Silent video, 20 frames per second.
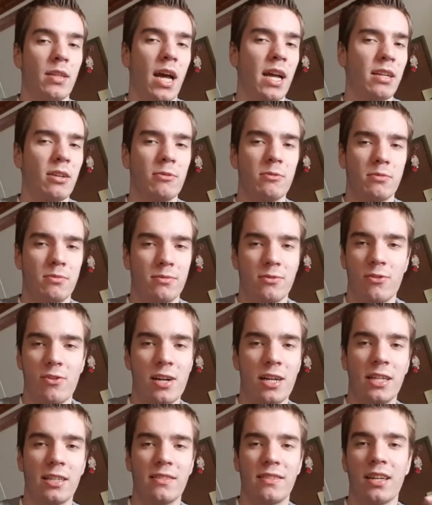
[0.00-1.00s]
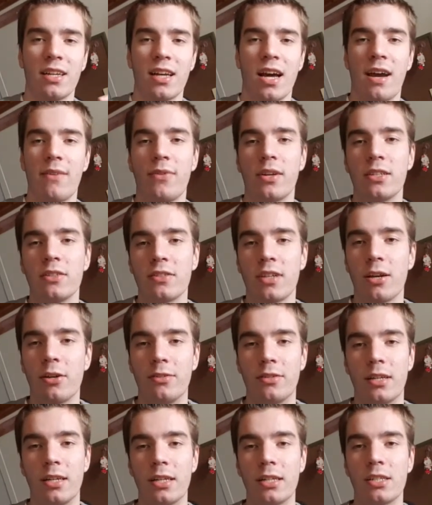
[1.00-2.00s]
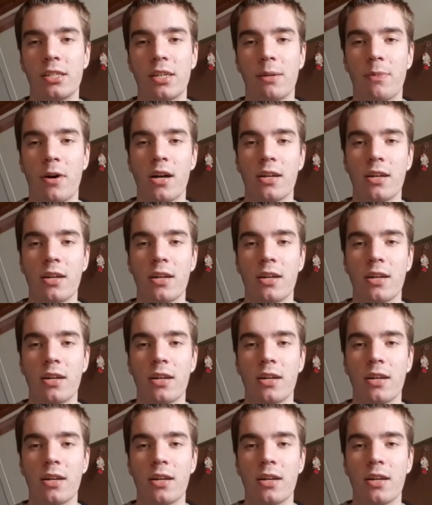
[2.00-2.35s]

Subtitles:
I don't really think I have any skills in leadership,